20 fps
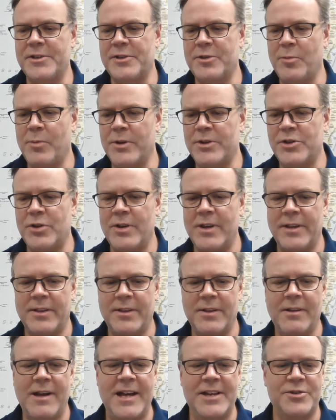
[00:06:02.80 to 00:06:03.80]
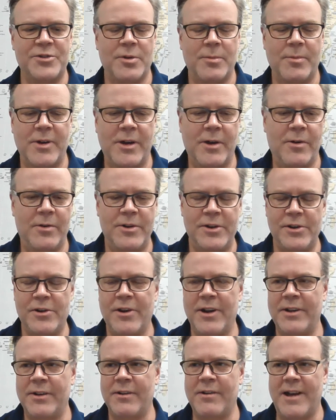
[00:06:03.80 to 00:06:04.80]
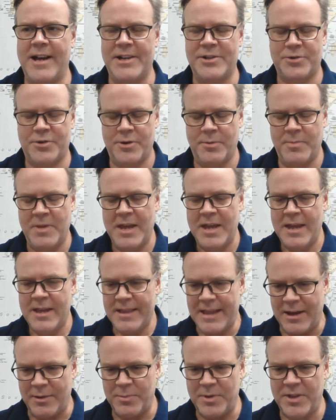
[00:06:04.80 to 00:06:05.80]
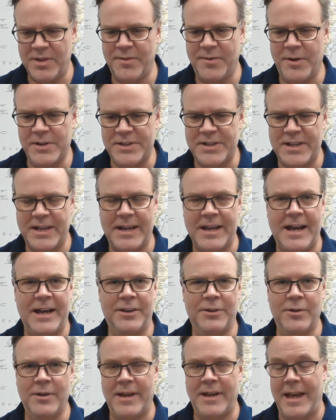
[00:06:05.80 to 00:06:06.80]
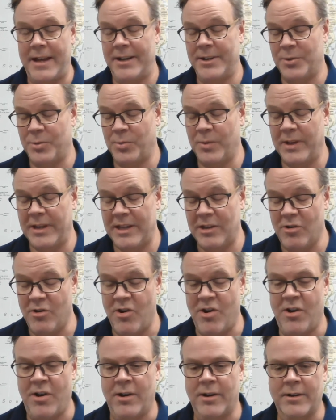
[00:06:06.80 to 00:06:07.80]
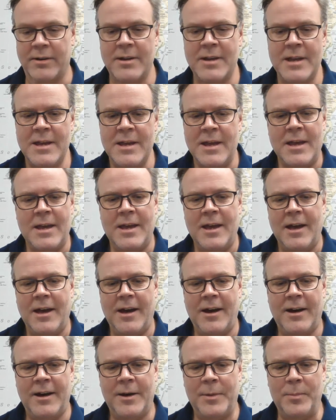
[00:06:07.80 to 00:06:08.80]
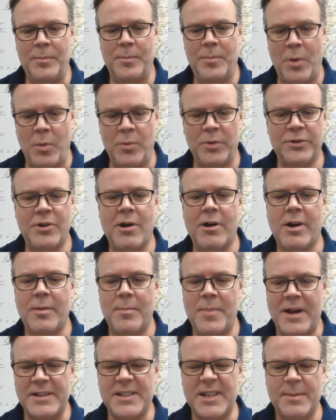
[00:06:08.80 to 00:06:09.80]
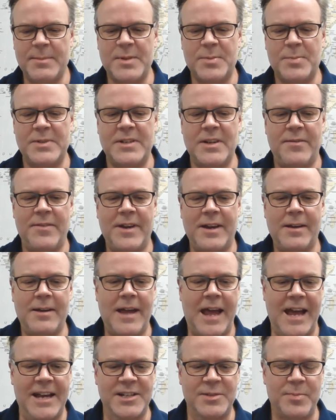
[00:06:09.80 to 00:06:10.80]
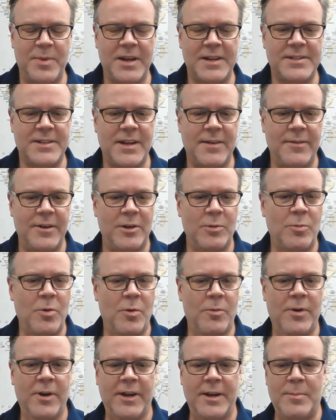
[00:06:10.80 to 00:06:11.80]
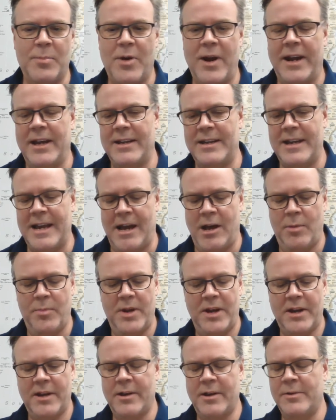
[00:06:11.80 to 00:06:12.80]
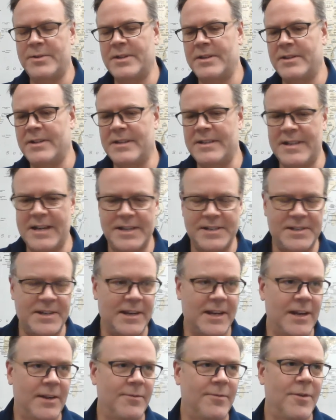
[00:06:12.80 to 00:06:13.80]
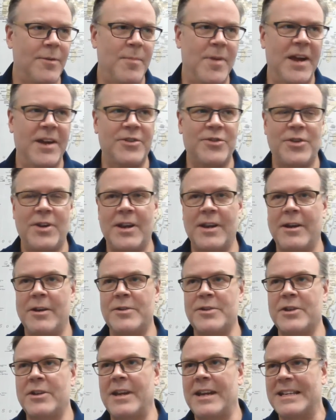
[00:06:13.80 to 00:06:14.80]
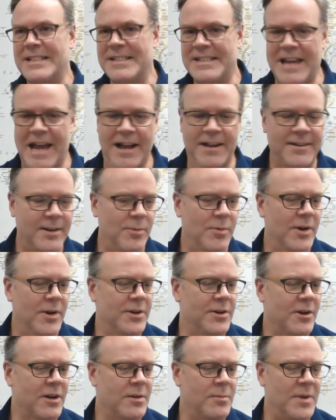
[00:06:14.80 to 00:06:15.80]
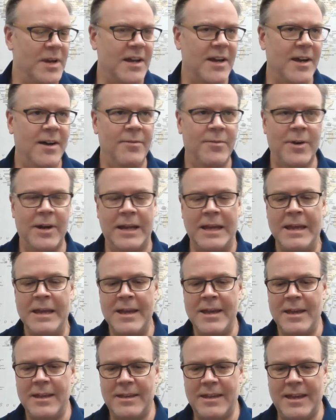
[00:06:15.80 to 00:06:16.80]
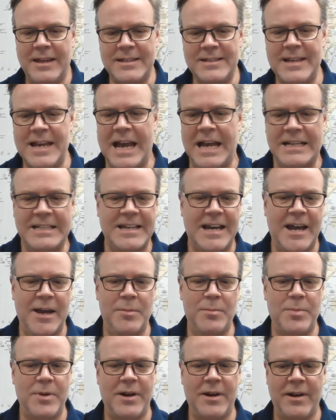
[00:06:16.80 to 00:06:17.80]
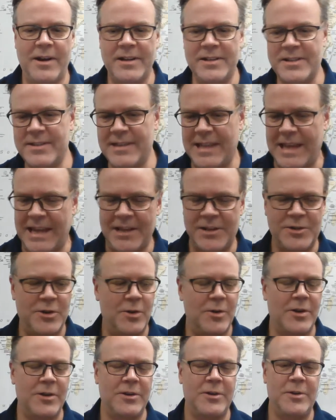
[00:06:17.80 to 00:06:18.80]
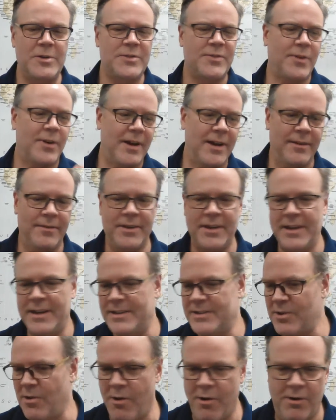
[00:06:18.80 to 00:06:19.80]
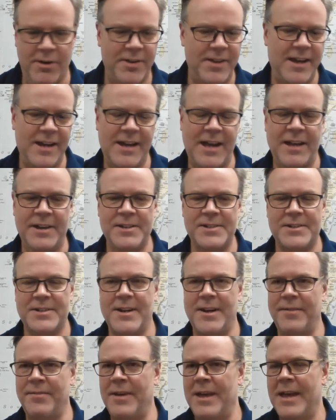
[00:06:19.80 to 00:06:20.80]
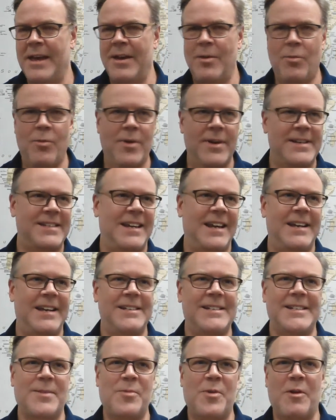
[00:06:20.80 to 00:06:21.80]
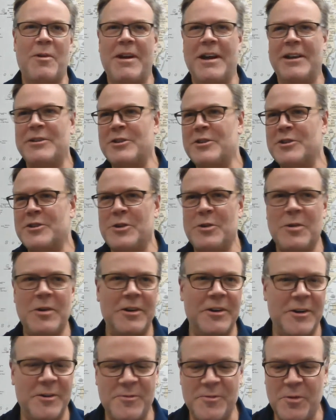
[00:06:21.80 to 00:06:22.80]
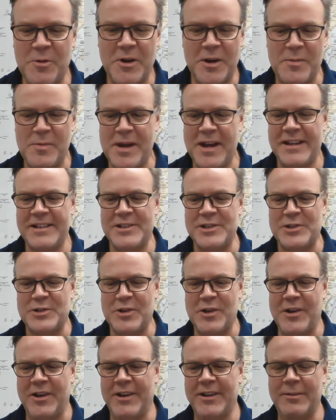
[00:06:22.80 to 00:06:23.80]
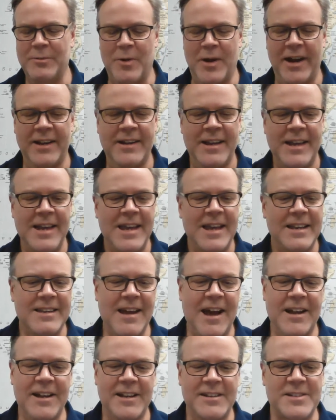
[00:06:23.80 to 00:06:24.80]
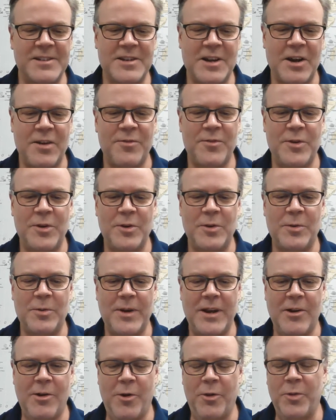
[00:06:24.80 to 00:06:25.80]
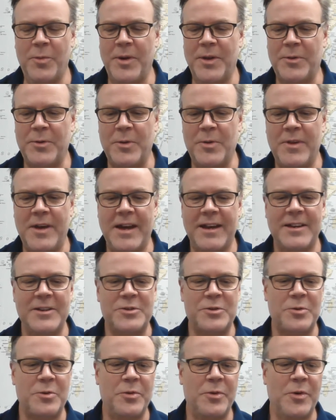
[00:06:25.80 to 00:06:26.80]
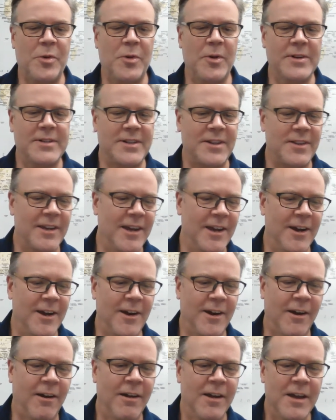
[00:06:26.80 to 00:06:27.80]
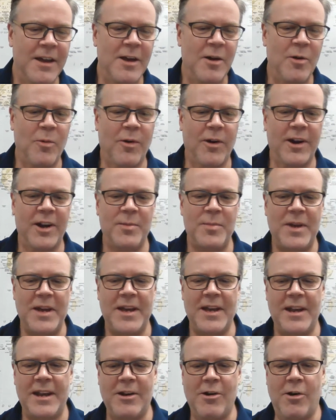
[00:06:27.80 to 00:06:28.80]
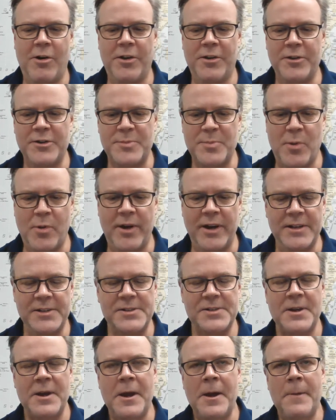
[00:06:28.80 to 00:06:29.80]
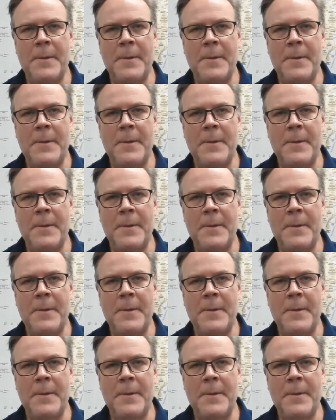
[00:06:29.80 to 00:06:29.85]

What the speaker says: So once you get the classroom code and you're in the classroom, that'd be the first thing I'd look at. It's really long, but we'll talk about some specific aspects of it and we'll really break it down. But it goes into testing information, it goes into exactly what you're going to be covering, the exact time periods, things you can use for evidence, all of that kind of stuff. I want to say it's somewhere around 240 pages long, right? Not necessary for you to read all the way through that because through the course of the year, we're going to be hitting all of those points.